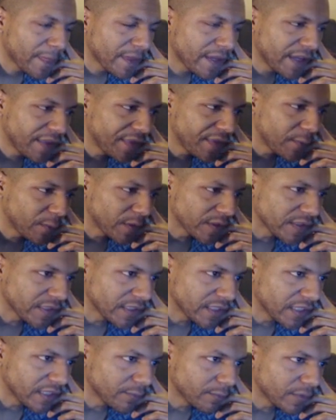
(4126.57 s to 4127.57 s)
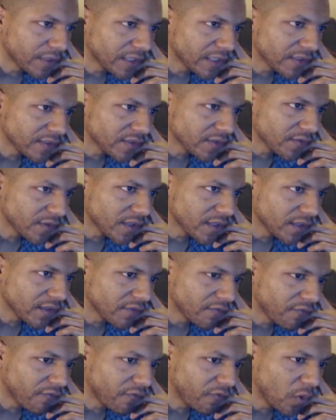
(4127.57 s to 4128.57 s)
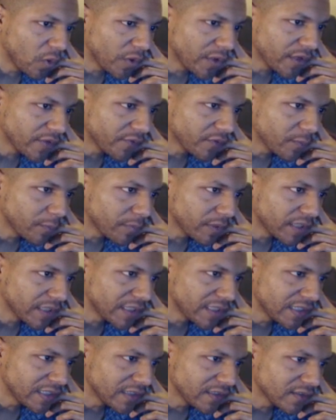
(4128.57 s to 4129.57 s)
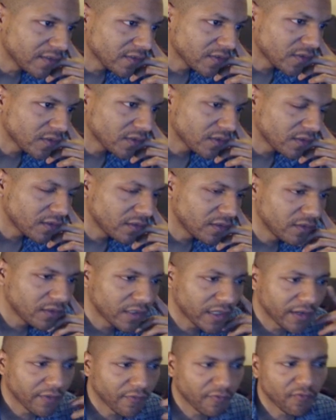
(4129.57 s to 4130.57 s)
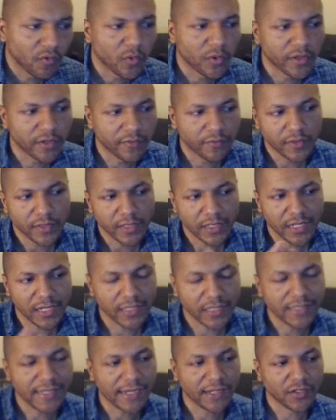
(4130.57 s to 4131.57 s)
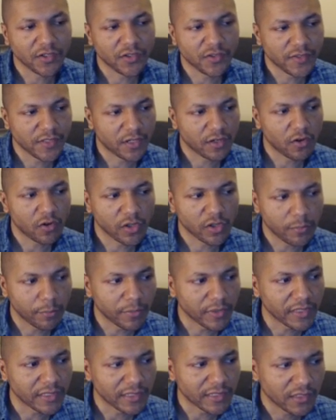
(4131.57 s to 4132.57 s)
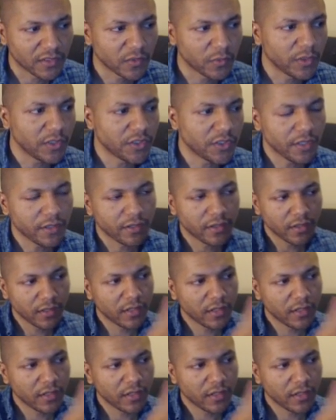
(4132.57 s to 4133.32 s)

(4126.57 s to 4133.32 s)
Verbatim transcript: And then once again, because of the four different blendings, you can have four different kind of textures that are all going to blend into each other